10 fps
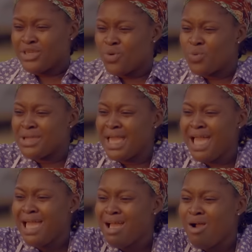you
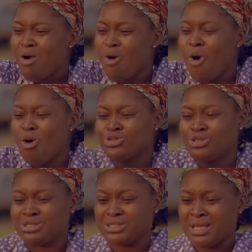wear hot
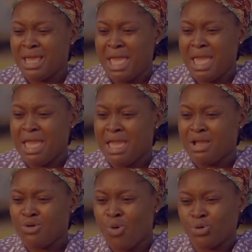
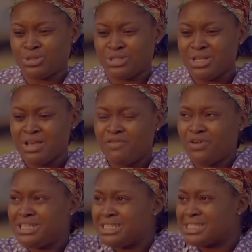eh, coats
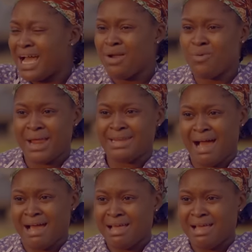for this kind of weather?